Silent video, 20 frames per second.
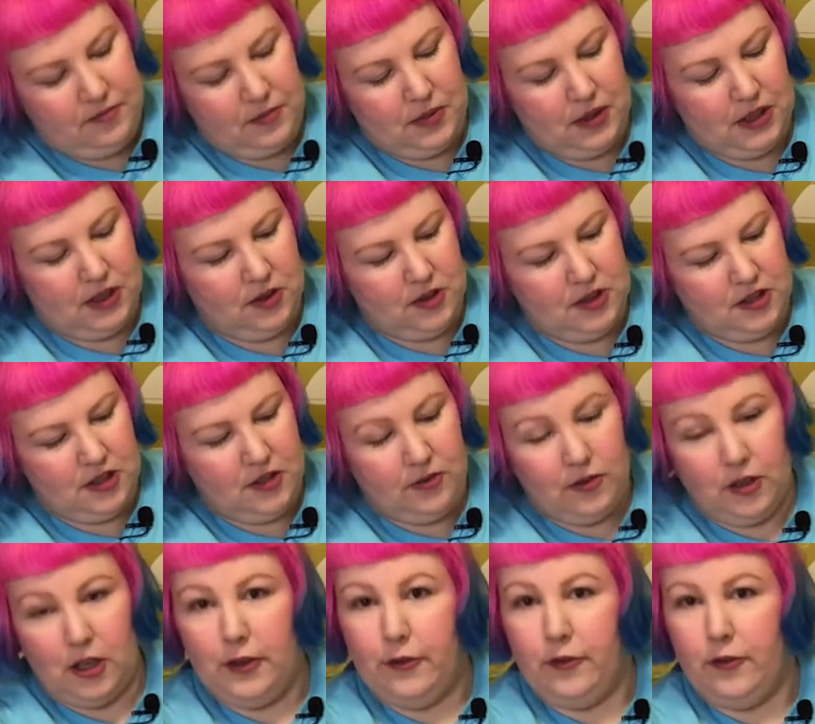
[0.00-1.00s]
but also
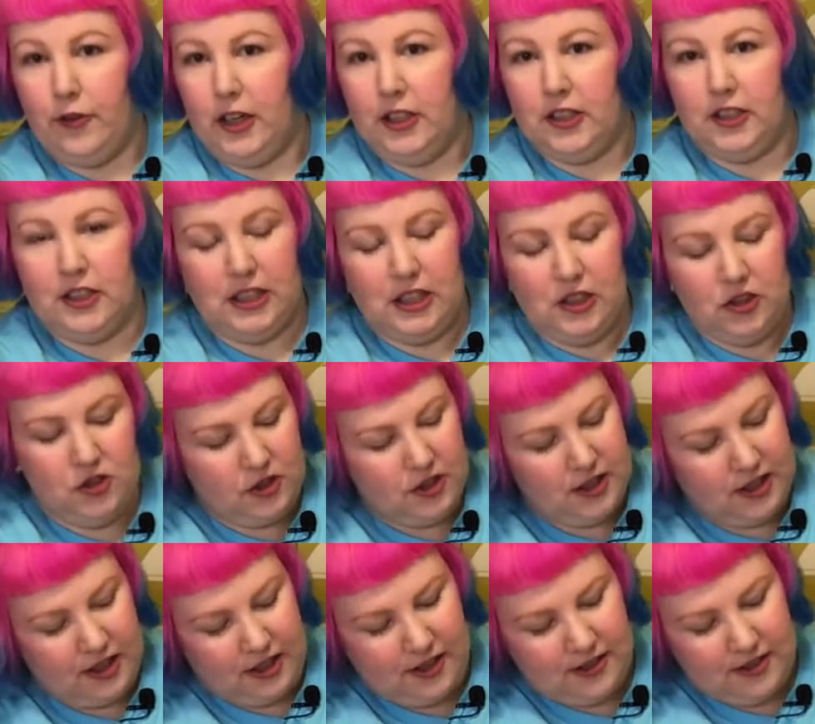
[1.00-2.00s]
very fun and
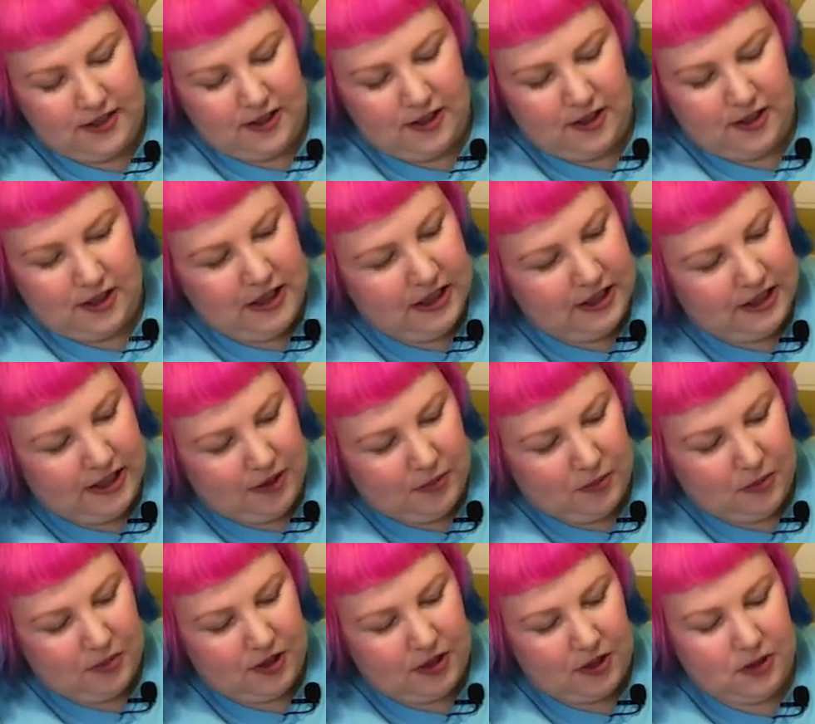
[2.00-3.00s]
interesting. So yeah,
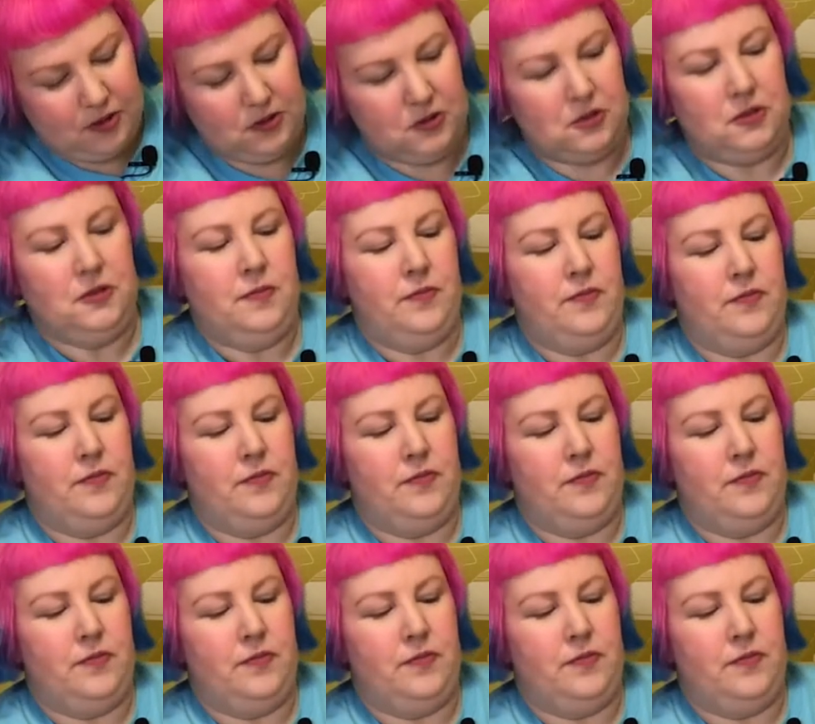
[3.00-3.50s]
pretty cool.